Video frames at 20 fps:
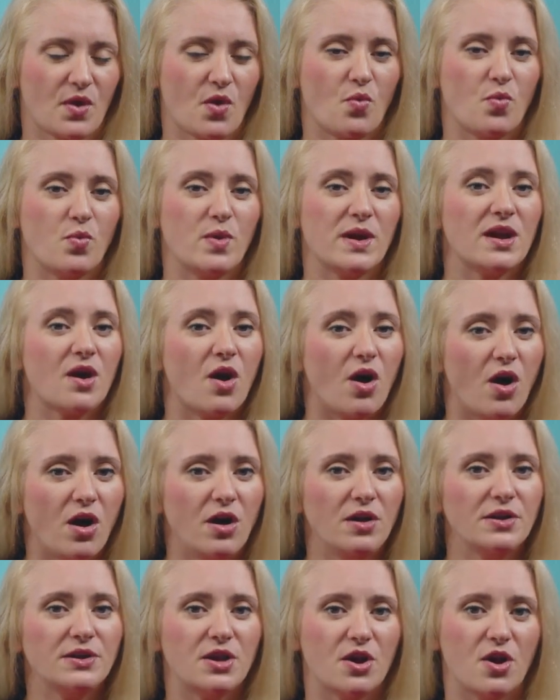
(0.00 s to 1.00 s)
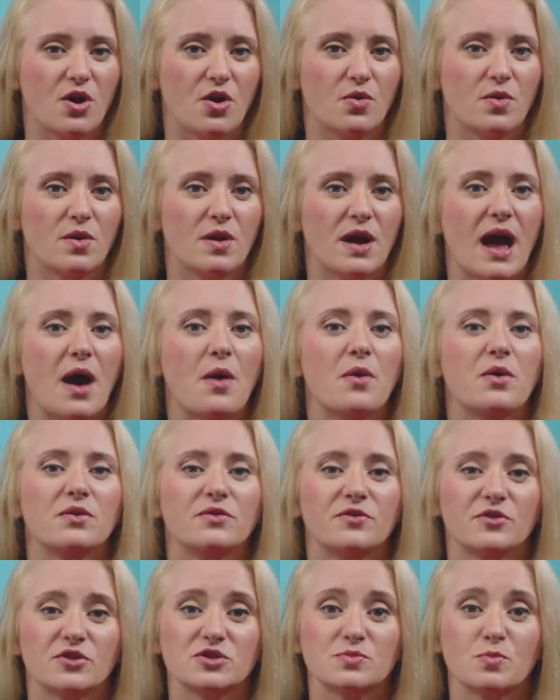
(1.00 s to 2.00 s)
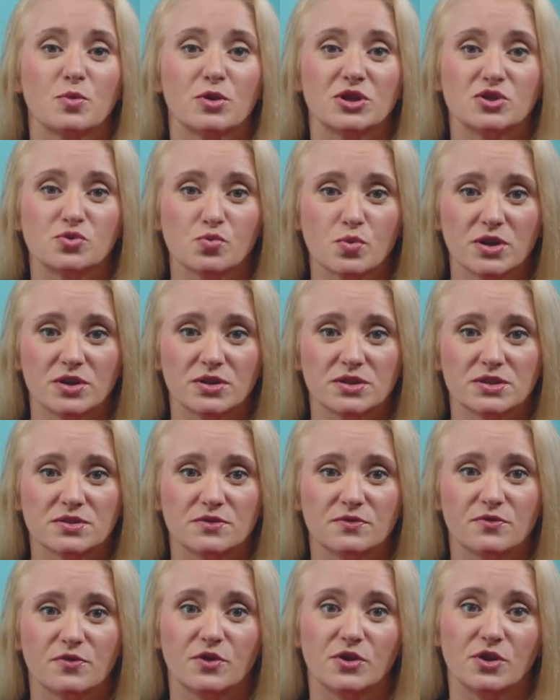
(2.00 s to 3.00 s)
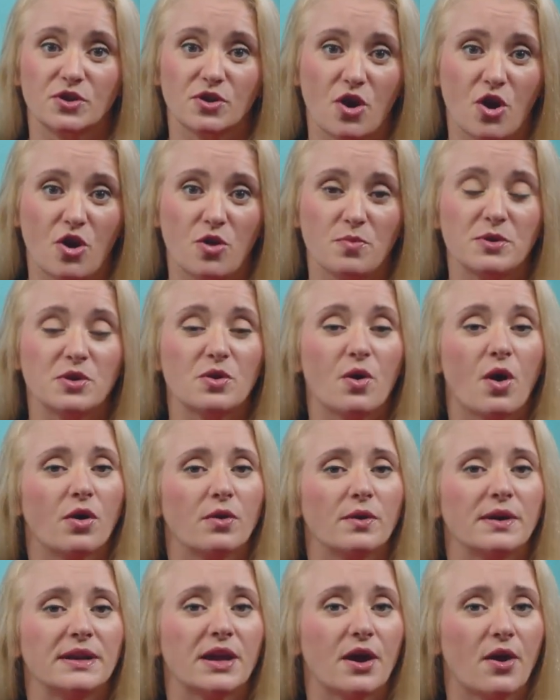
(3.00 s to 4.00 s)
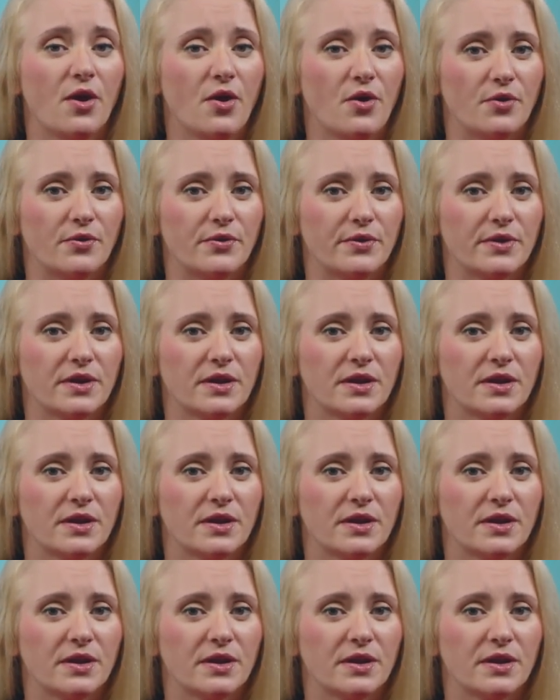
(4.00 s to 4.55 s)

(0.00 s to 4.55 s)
We all know how a reverse mortgage works for your home you already own.